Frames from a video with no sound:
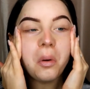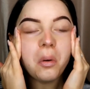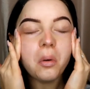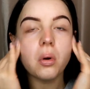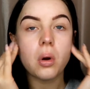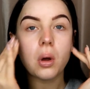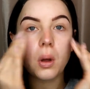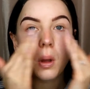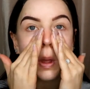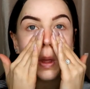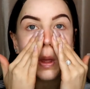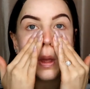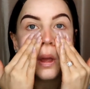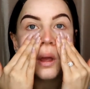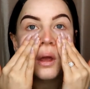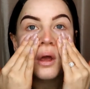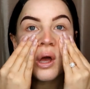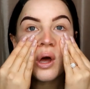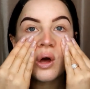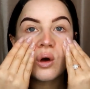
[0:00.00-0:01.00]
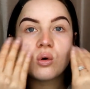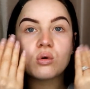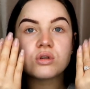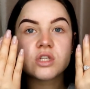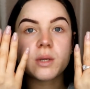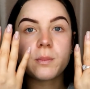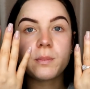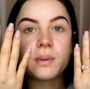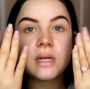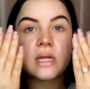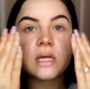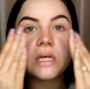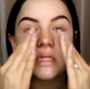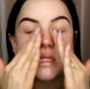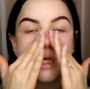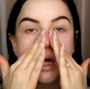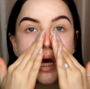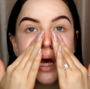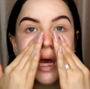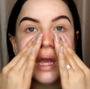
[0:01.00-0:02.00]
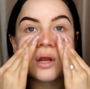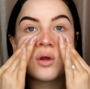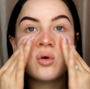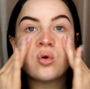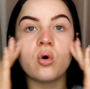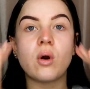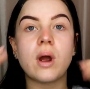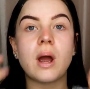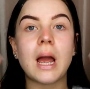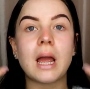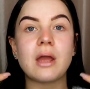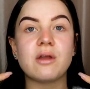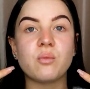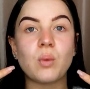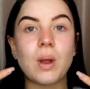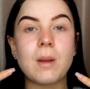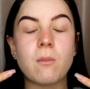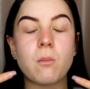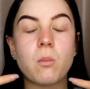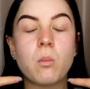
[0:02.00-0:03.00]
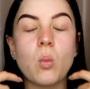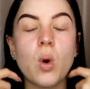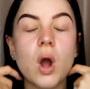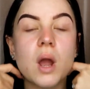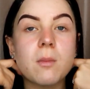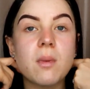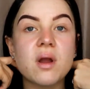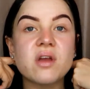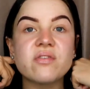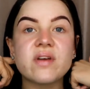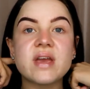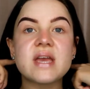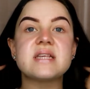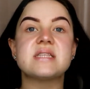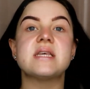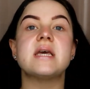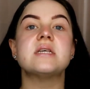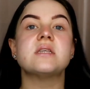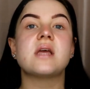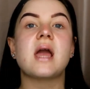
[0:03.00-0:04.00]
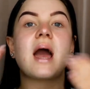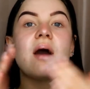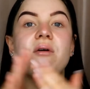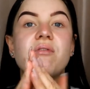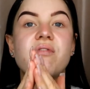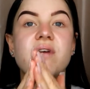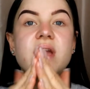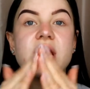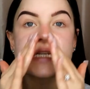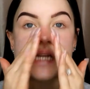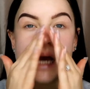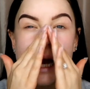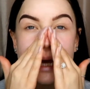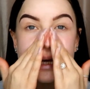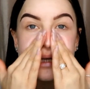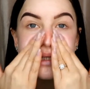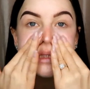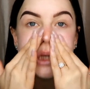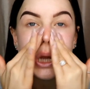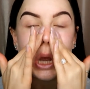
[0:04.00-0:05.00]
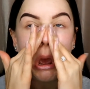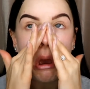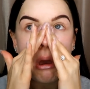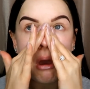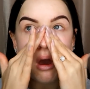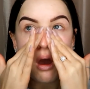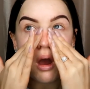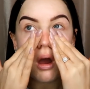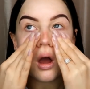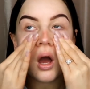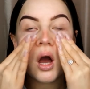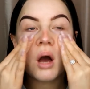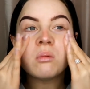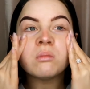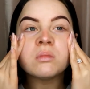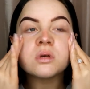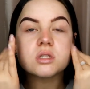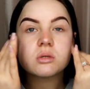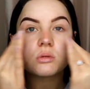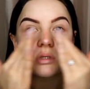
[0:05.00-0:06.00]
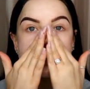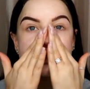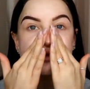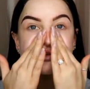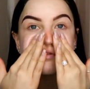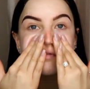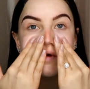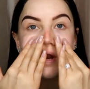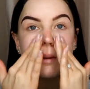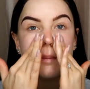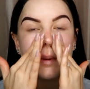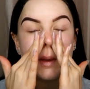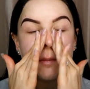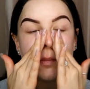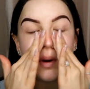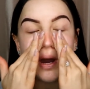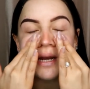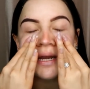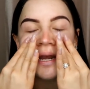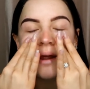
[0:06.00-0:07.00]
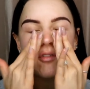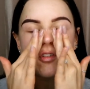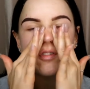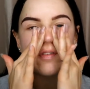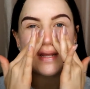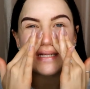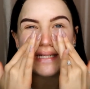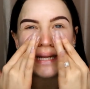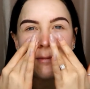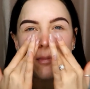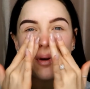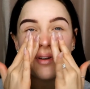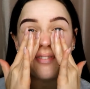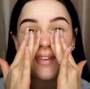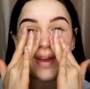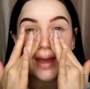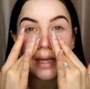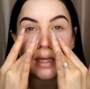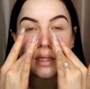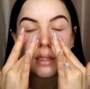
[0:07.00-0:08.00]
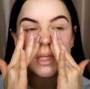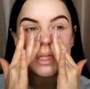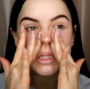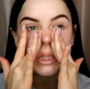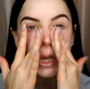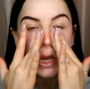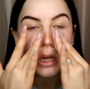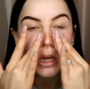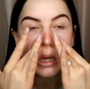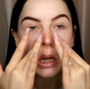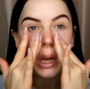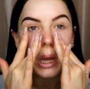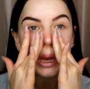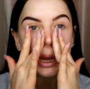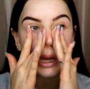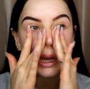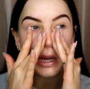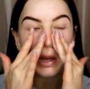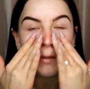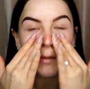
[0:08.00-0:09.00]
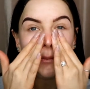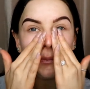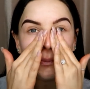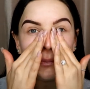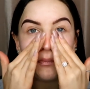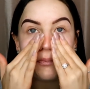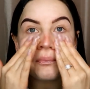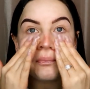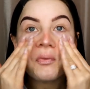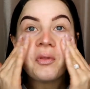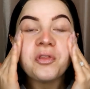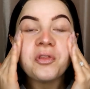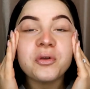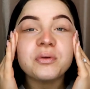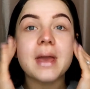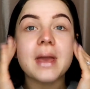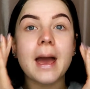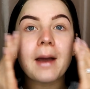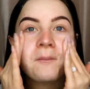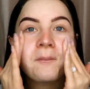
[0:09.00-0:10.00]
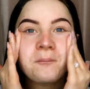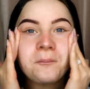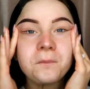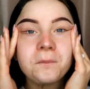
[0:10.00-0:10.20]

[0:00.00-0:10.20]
oh, also please uh, ignore how white my face is. I have fake tanned. Um, so it's still developing, but I never fake tan my face. Um, so yeah.